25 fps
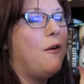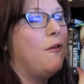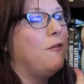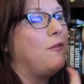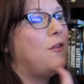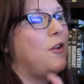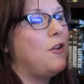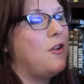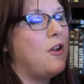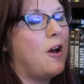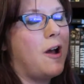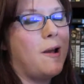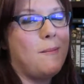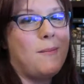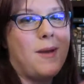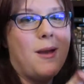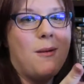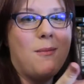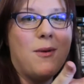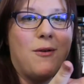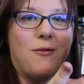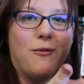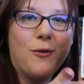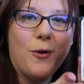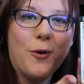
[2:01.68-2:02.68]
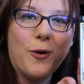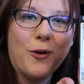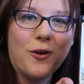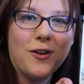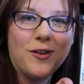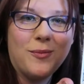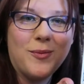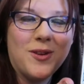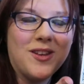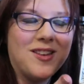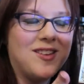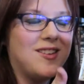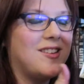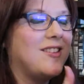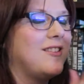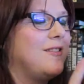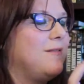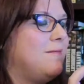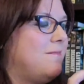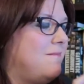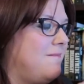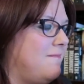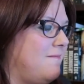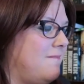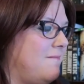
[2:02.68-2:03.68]
of Nightmare Before Christmas.
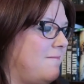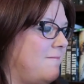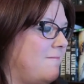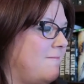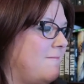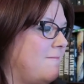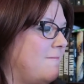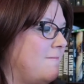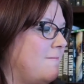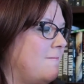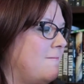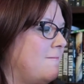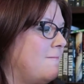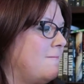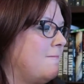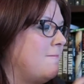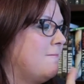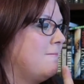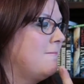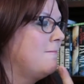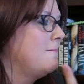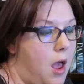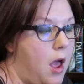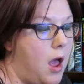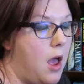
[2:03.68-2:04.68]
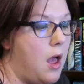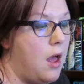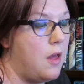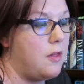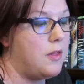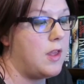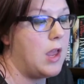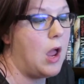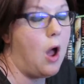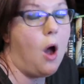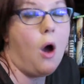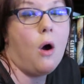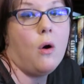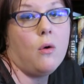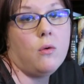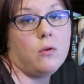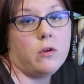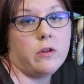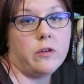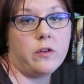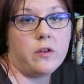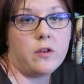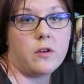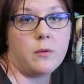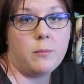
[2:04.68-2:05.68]
The
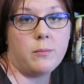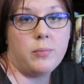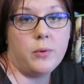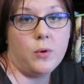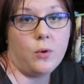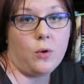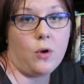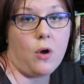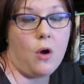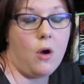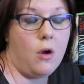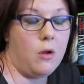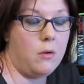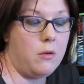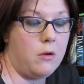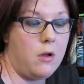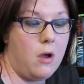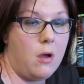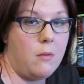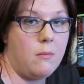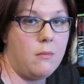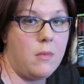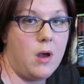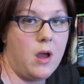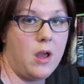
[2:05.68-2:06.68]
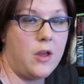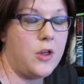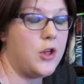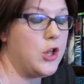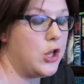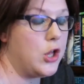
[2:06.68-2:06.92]
oldest book on my